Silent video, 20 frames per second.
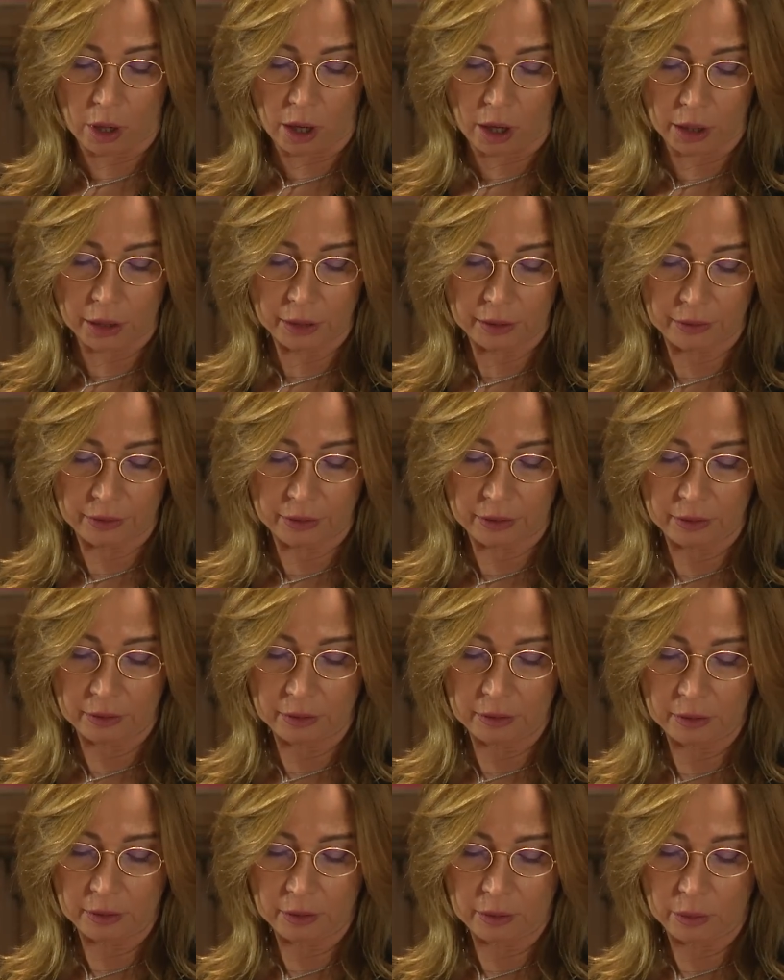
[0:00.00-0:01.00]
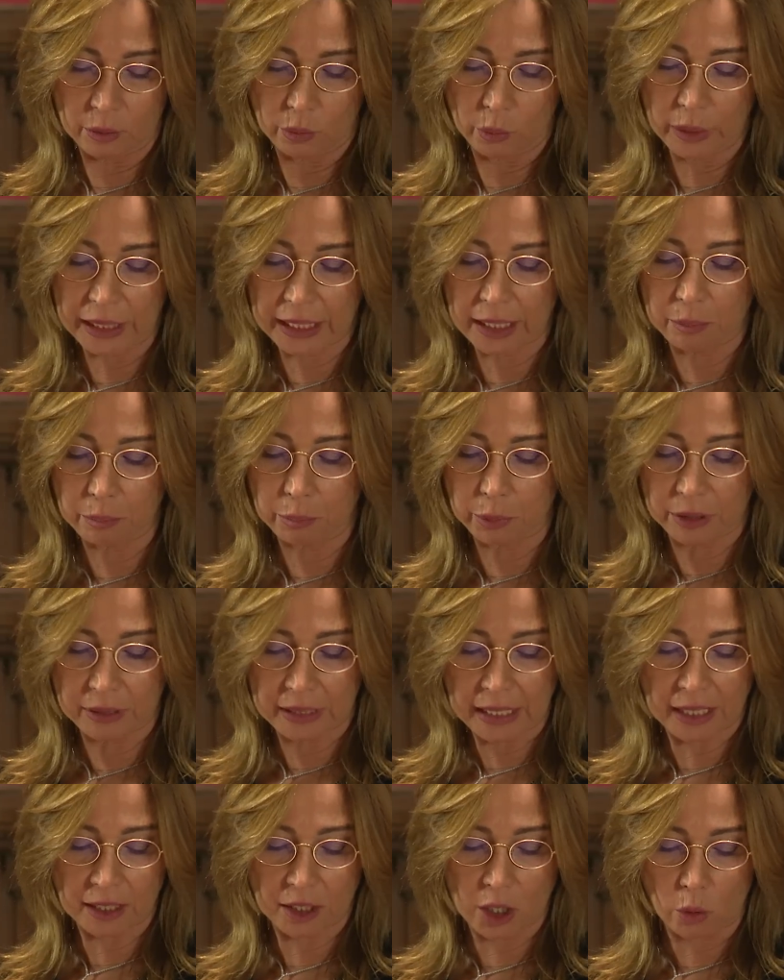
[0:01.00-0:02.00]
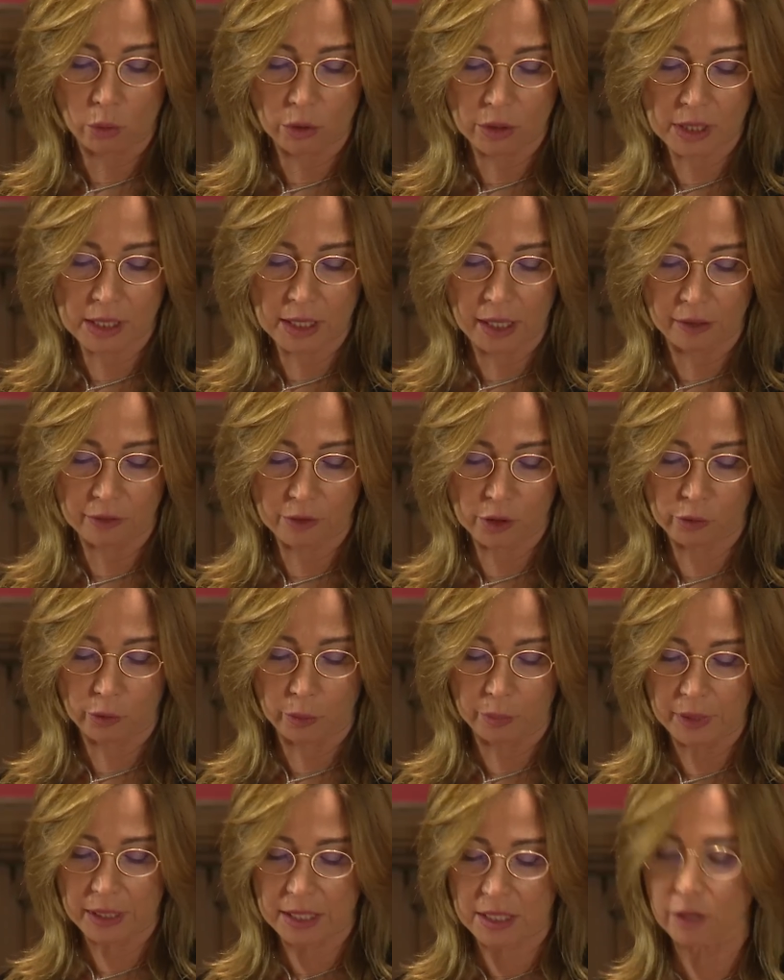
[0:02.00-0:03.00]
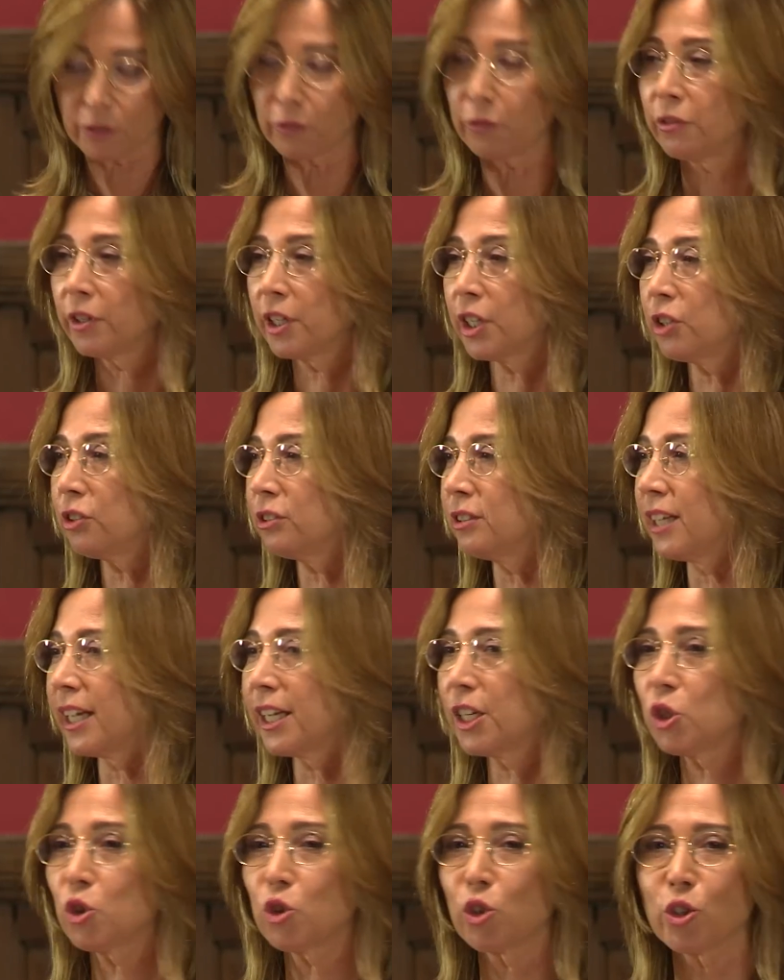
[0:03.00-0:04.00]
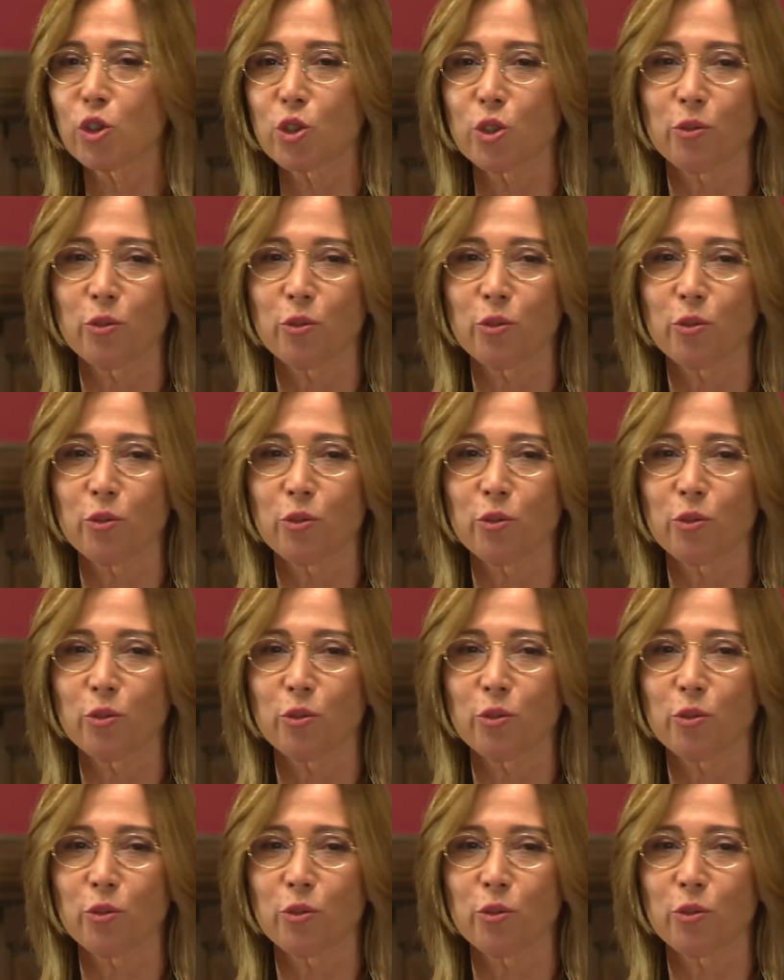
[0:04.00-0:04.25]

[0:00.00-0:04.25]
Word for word: art, we can protect ourselves from the severe dangers